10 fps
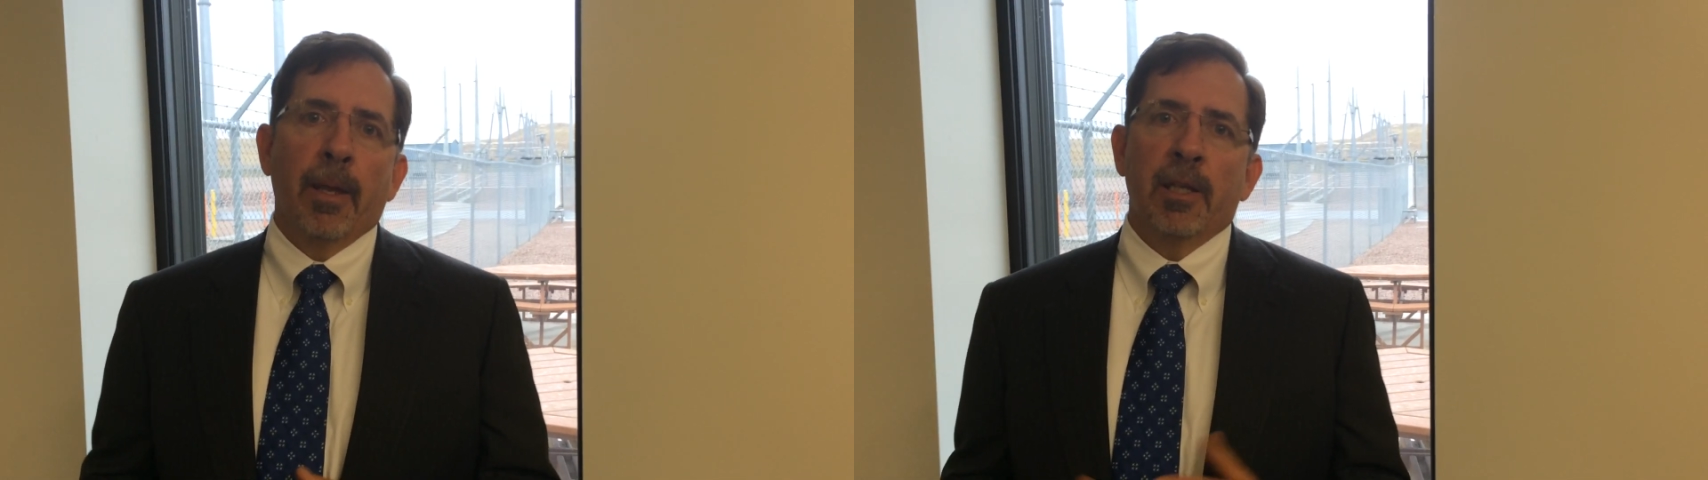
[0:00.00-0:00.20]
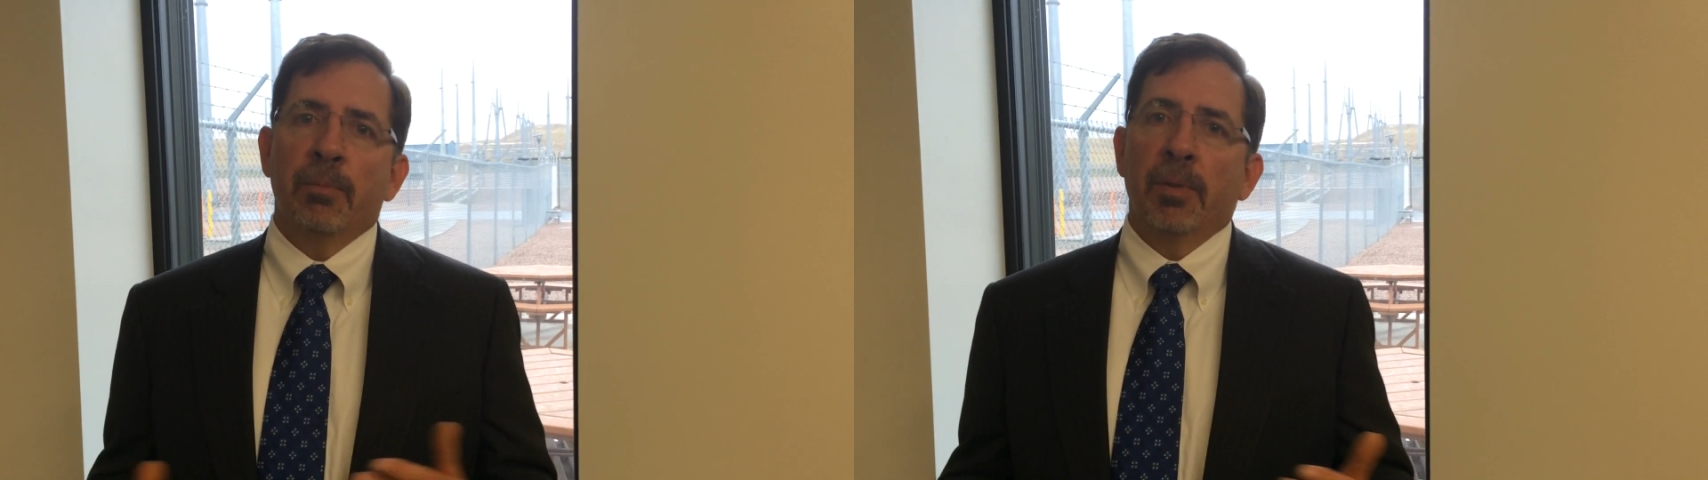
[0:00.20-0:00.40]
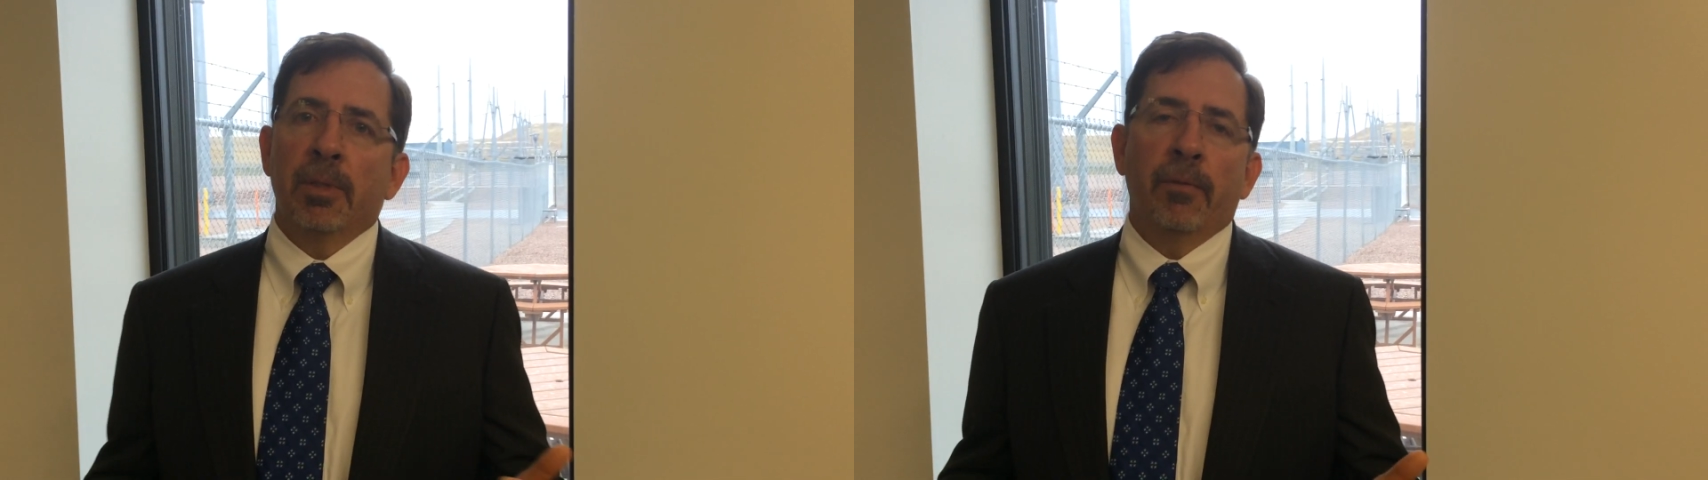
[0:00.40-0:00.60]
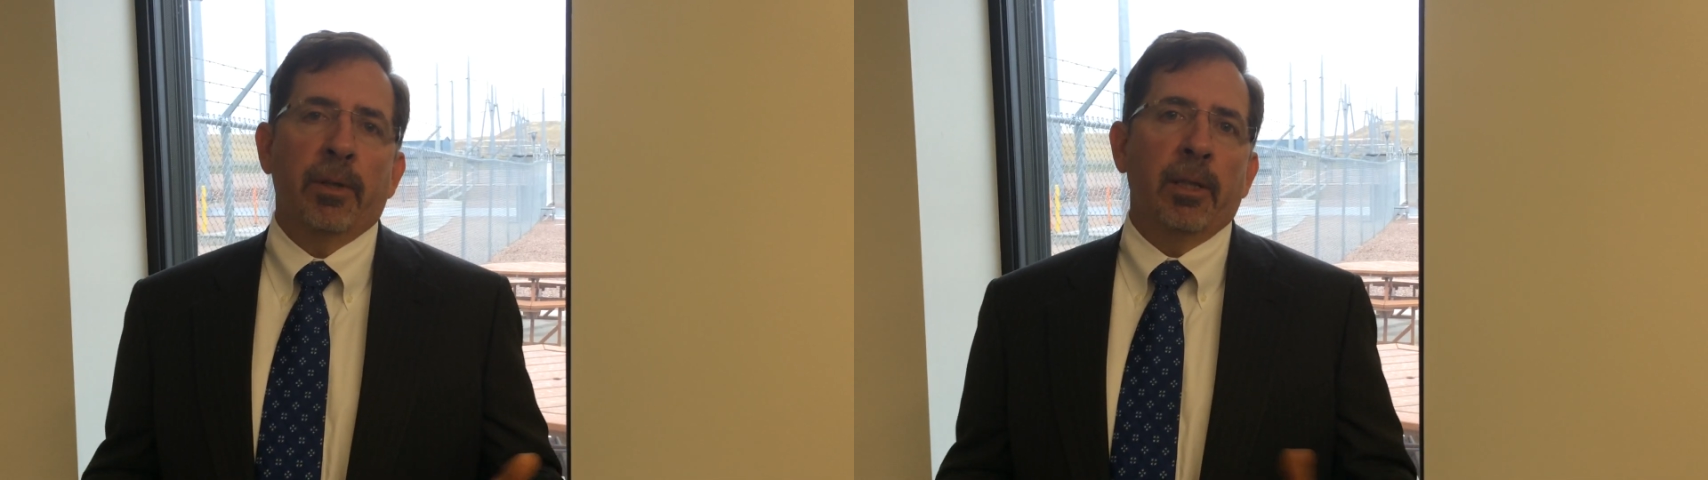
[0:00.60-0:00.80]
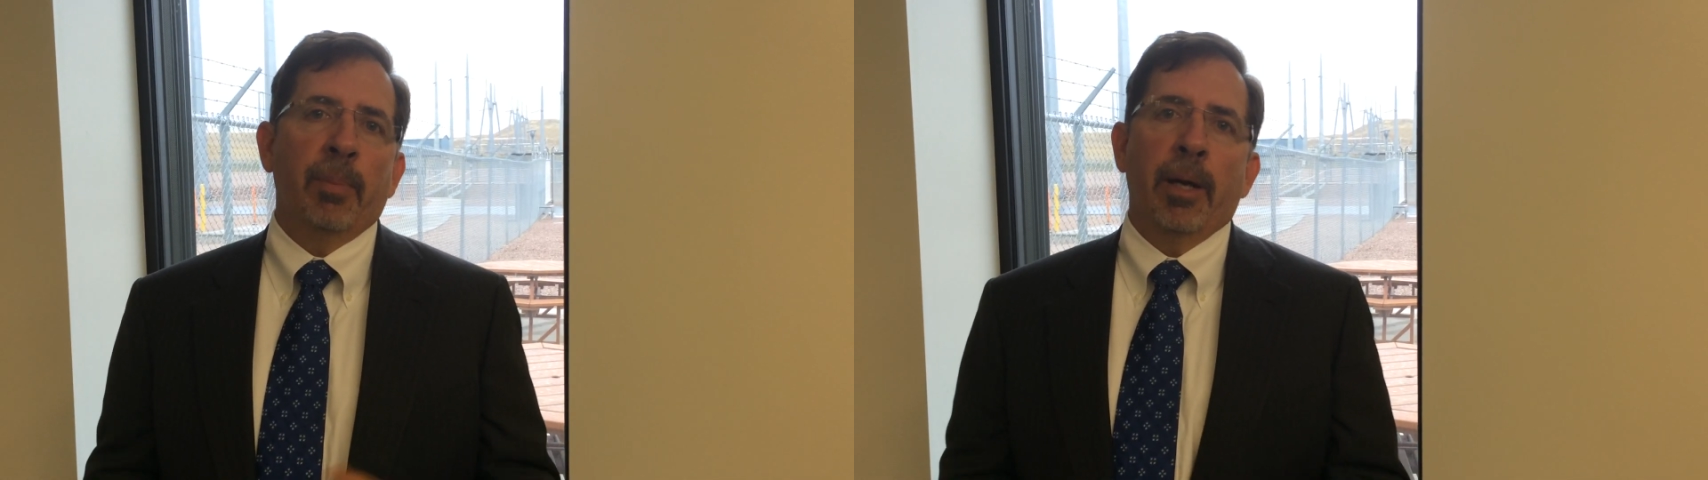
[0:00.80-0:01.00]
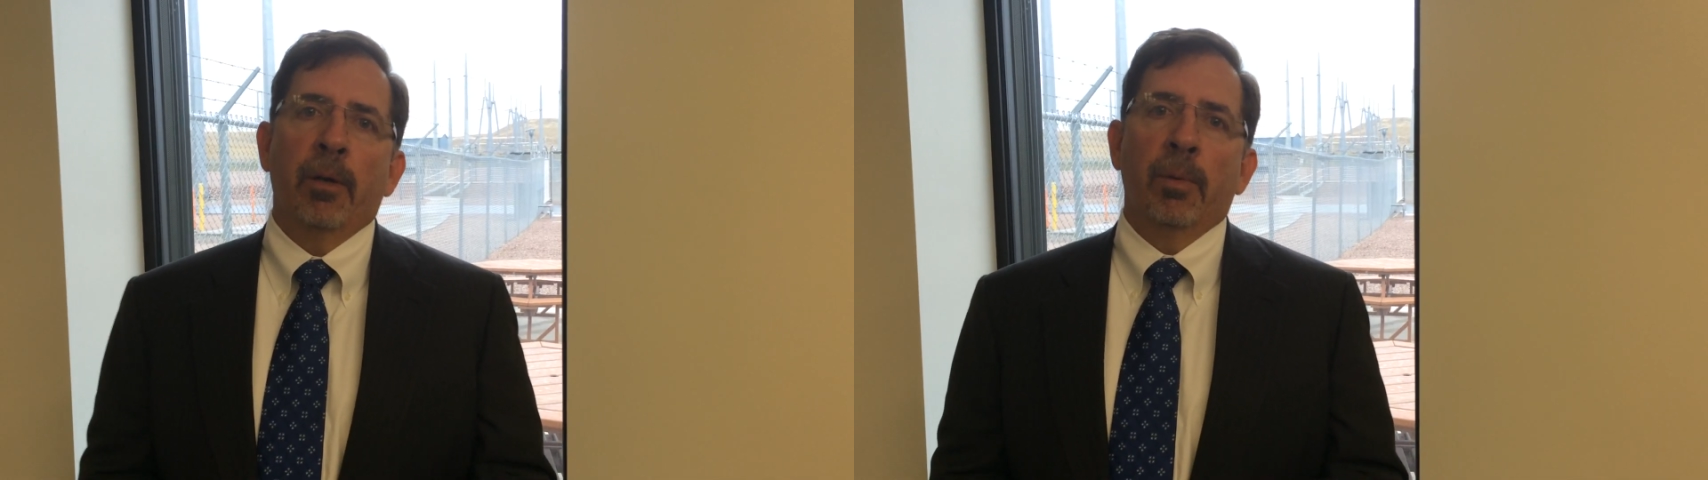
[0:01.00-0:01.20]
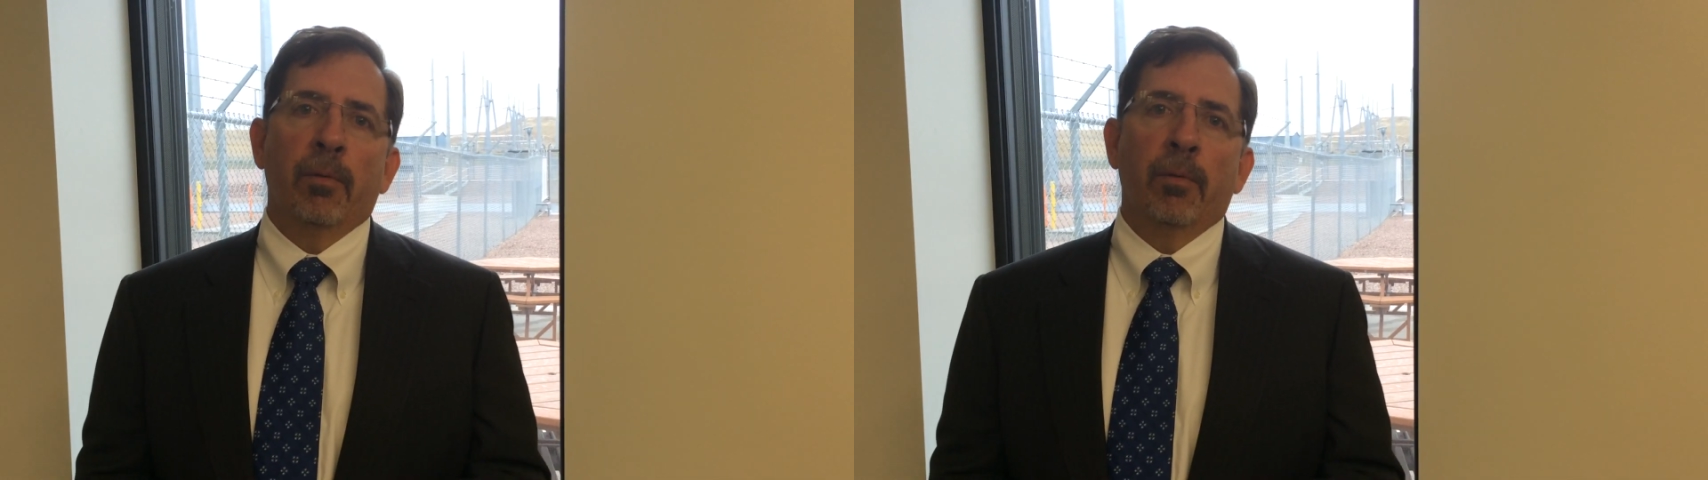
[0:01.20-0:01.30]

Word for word: and specifically Powder